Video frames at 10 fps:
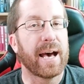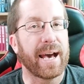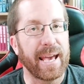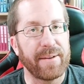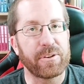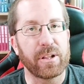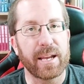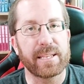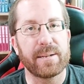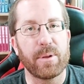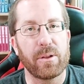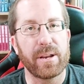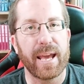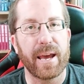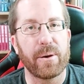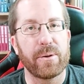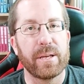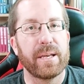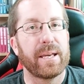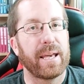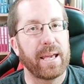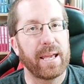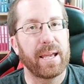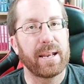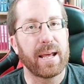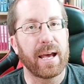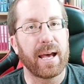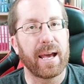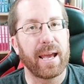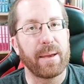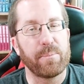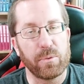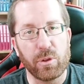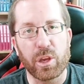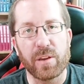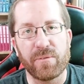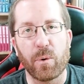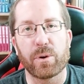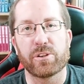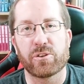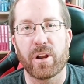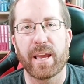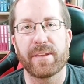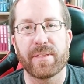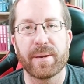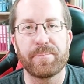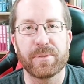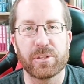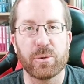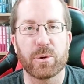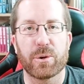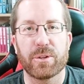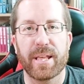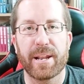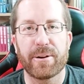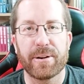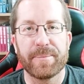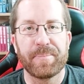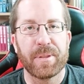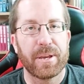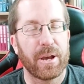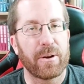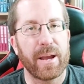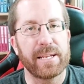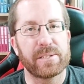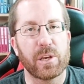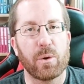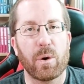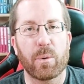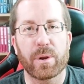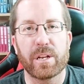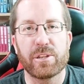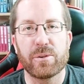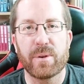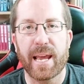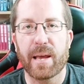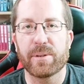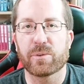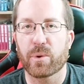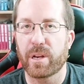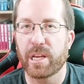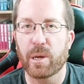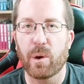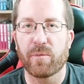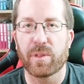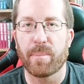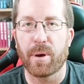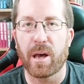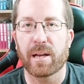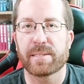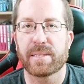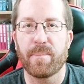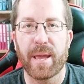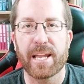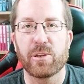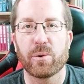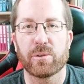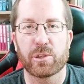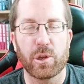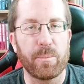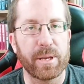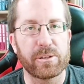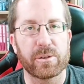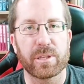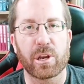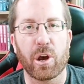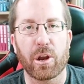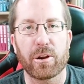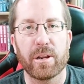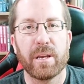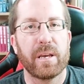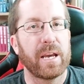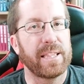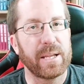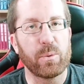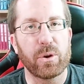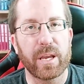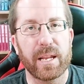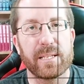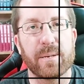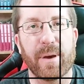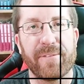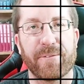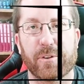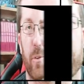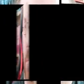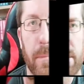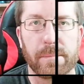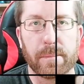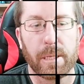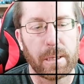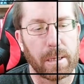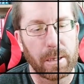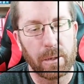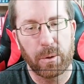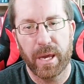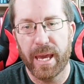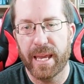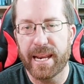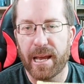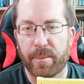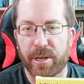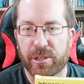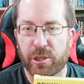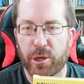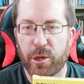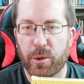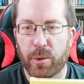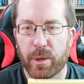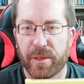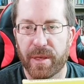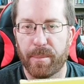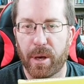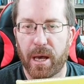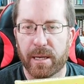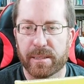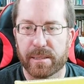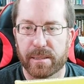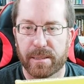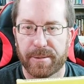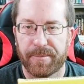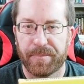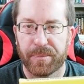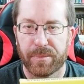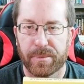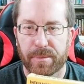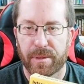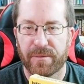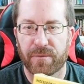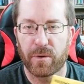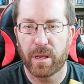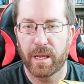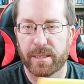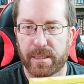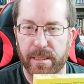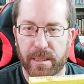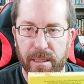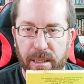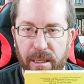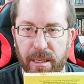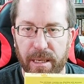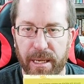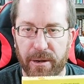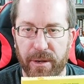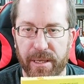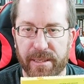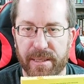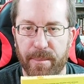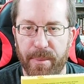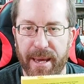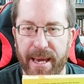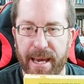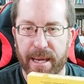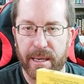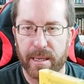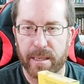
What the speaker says: I have collected them all now, and I'm looking forward to trying them sooner or later. Alright, so what we're going to do now is we're going to go over the box, the manual, show you a picture of the cart, and then we'll get into my first run. Okay, now I'm going to show you the box, the front. Here is the back.